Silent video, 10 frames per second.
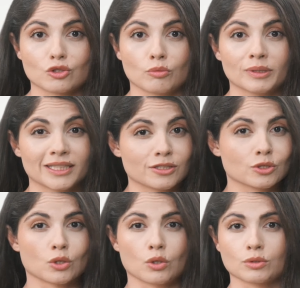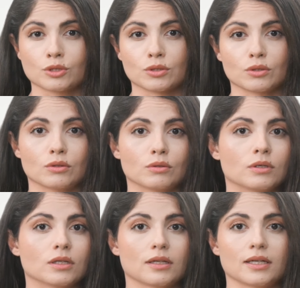so please go
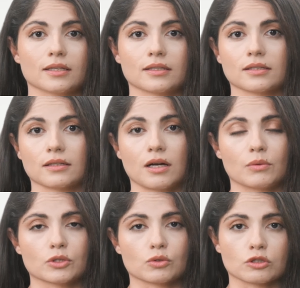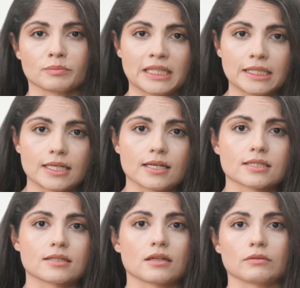to like our social
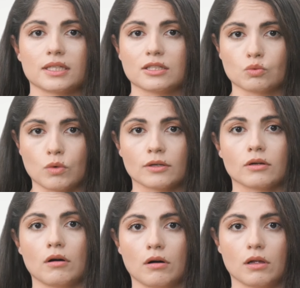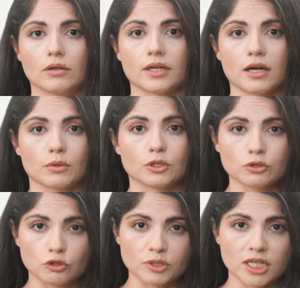medias. There is one on our
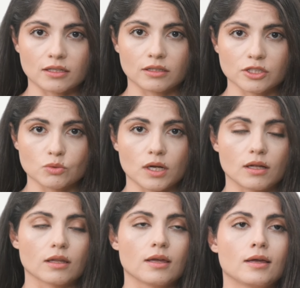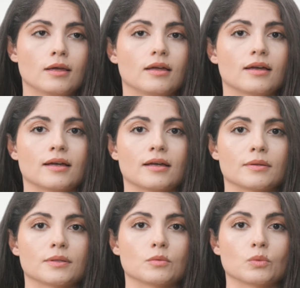YouTube channel as well,
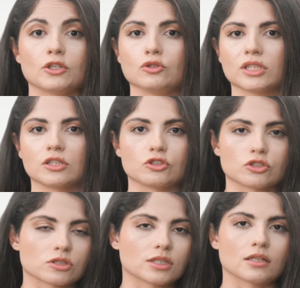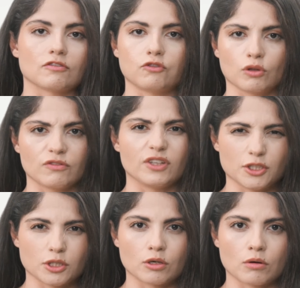where you can just get a full
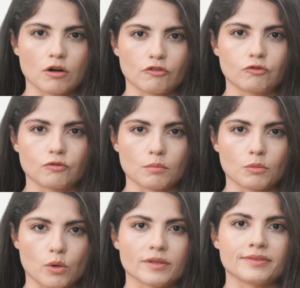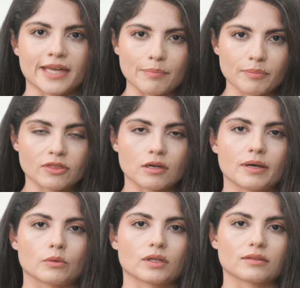video of more in depth
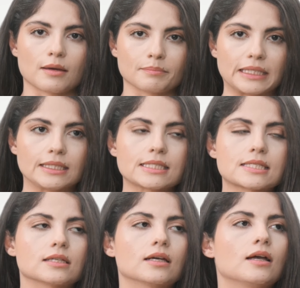about what that means.